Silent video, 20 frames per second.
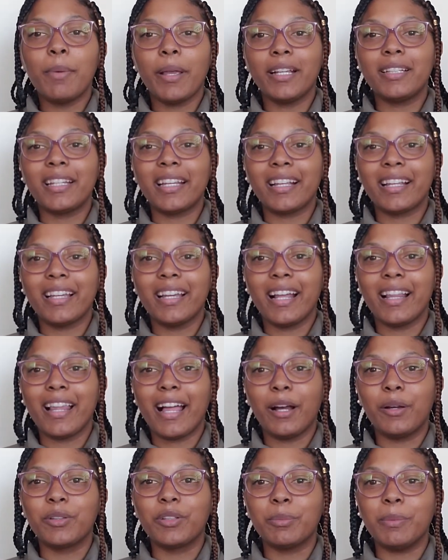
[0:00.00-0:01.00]
basically
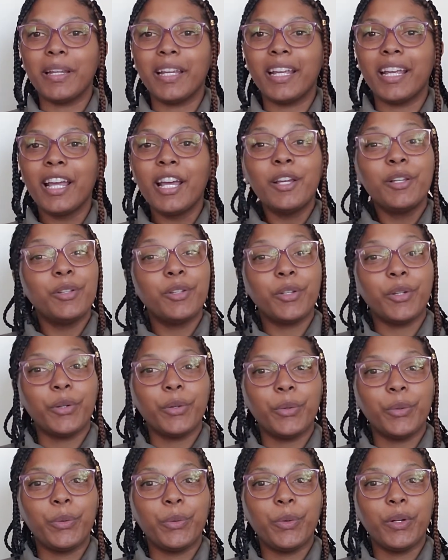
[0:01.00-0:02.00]
allows me
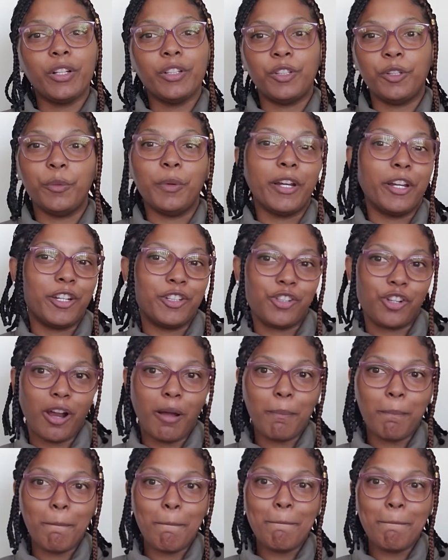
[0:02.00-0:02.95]
to do a good job.